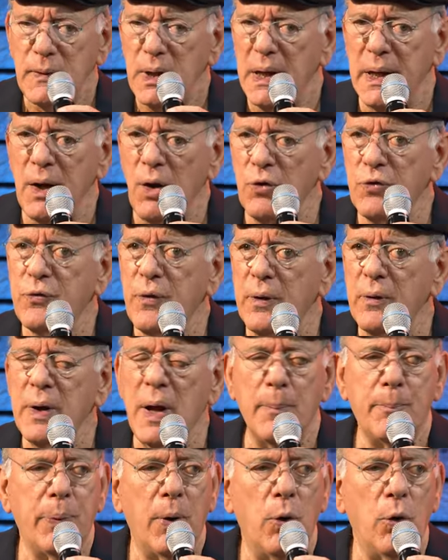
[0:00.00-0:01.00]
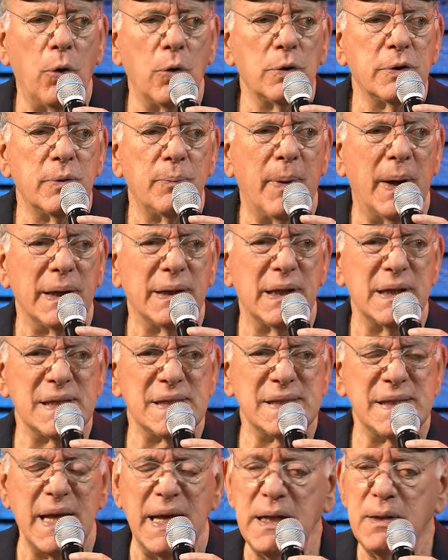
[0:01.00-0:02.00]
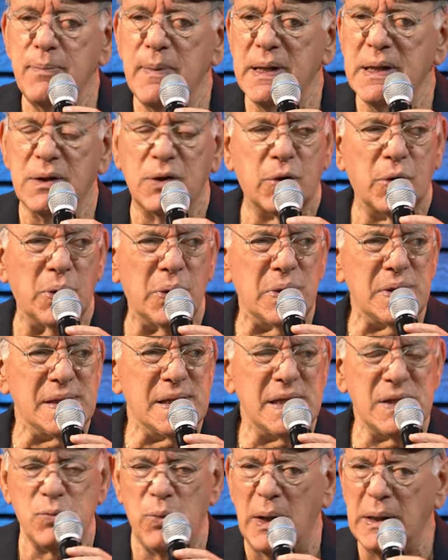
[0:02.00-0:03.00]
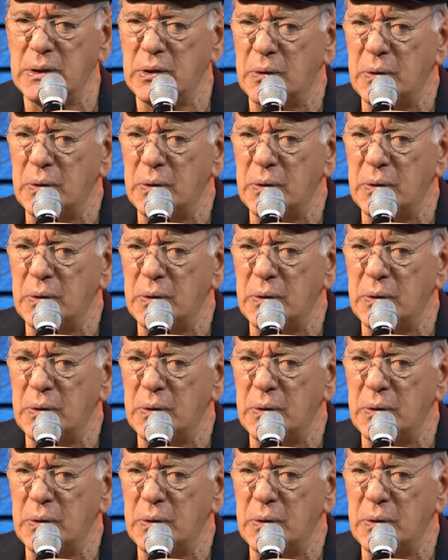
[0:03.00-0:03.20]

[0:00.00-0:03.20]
And I was very appalled by the statement, curses, what